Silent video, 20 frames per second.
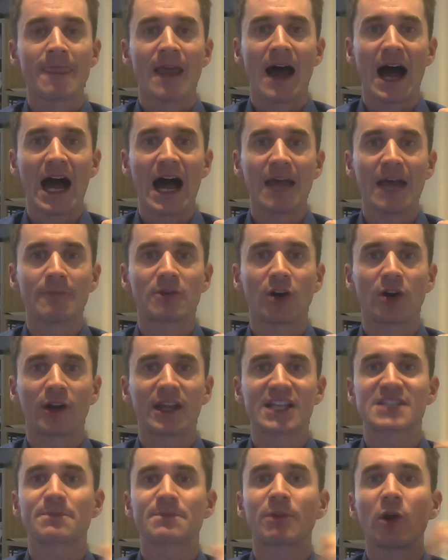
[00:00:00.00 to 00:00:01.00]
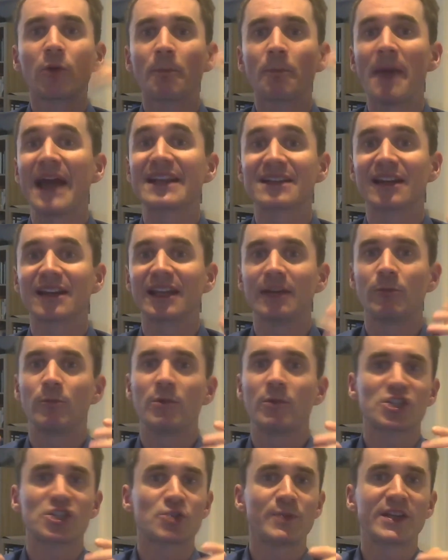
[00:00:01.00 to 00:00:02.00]
I'm going to explode mentally,
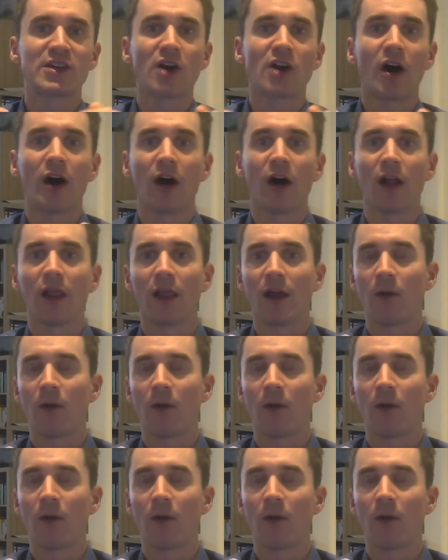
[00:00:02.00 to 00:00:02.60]
which we call